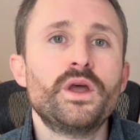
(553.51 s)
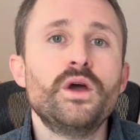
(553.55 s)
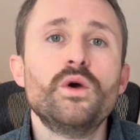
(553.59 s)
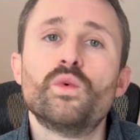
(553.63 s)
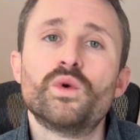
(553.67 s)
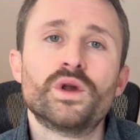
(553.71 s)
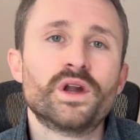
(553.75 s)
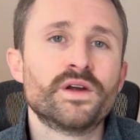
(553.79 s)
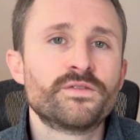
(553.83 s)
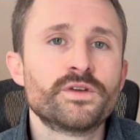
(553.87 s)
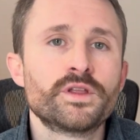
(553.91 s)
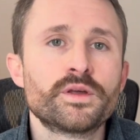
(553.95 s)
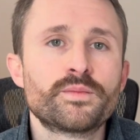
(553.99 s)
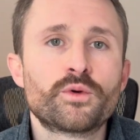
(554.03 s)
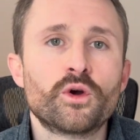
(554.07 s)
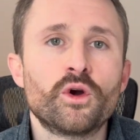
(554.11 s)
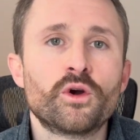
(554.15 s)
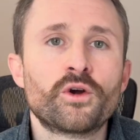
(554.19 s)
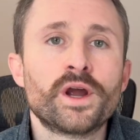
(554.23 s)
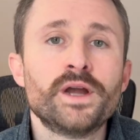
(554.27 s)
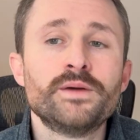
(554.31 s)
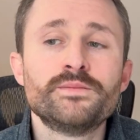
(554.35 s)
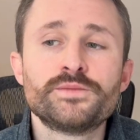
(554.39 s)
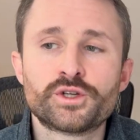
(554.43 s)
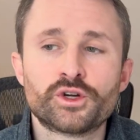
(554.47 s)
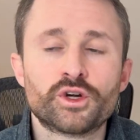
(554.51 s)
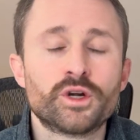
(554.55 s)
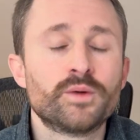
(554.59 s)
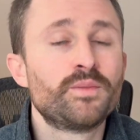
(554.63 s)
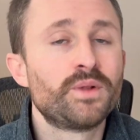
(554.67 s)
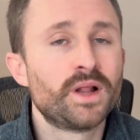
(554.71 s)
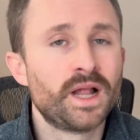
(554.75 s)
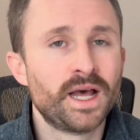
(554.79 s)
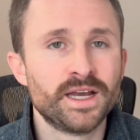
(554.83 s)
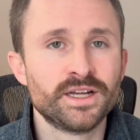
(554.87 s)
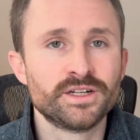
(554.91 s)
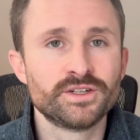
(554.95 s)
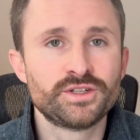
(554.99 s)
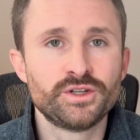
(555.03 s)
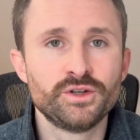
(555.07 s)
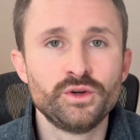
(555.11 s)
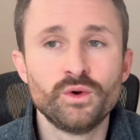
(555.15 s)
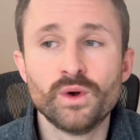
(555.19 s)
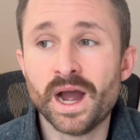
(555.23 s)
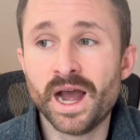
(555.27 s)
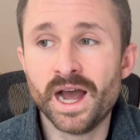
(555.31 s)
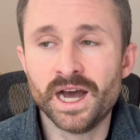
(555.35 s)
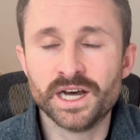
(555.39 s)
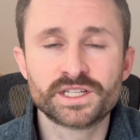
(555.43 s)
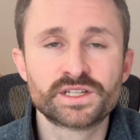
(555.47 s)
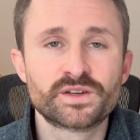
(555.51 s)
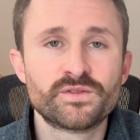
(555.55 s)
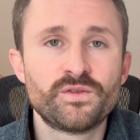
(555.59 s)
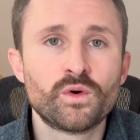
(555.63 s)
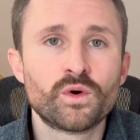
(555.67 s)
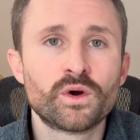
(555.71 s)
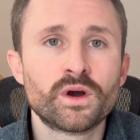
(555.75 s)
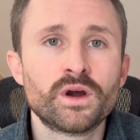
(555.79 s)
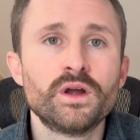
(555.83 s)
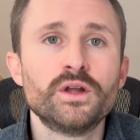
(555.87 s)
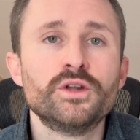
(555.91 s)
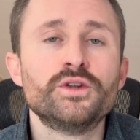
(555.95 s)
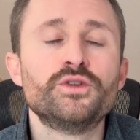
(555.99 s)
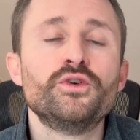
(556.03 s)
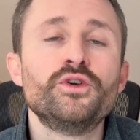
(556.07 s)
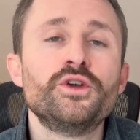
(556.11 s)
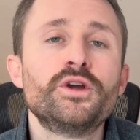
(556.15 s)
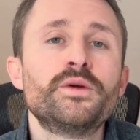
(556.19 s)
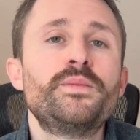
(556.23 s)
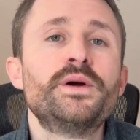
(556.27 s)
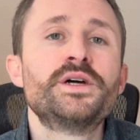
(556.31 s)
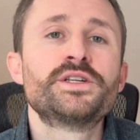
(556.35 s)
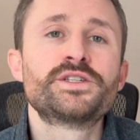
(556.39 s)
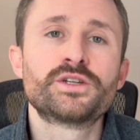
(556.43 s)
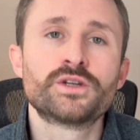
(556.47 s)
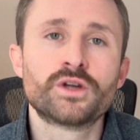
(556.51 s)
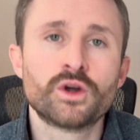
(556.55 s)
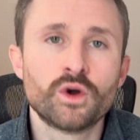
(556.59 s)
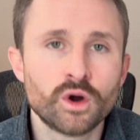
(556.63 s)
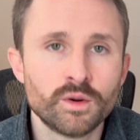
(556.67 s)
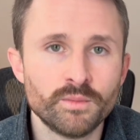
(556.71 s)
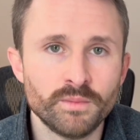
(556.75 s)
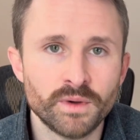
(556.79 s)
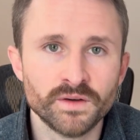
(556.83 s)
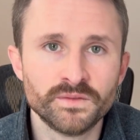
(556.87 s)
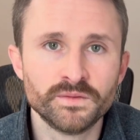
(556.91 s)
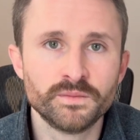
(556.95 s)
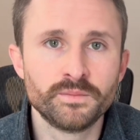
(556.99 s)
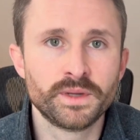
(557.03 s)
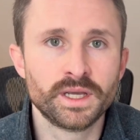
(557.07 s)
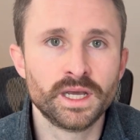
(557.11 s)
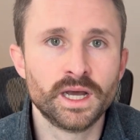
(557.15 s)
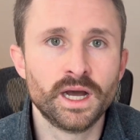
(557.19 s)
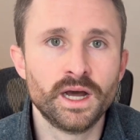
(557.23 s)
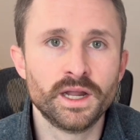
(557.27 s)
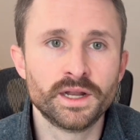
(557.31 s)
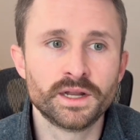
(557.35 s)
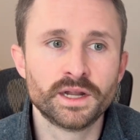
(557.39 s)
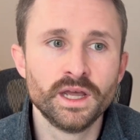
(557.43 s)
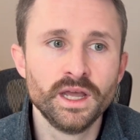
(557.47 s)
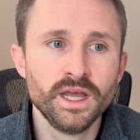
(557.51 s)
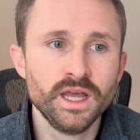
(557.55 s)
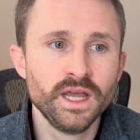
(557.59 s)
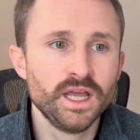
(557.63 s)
Whatever the programs you're applying to ask for, do your best to go above and beyond.